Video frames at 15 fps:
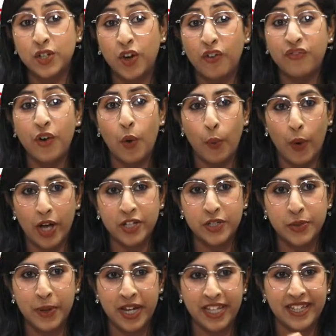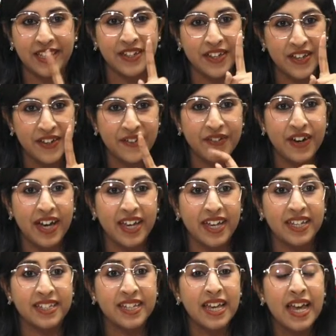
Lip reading: of 120. Right.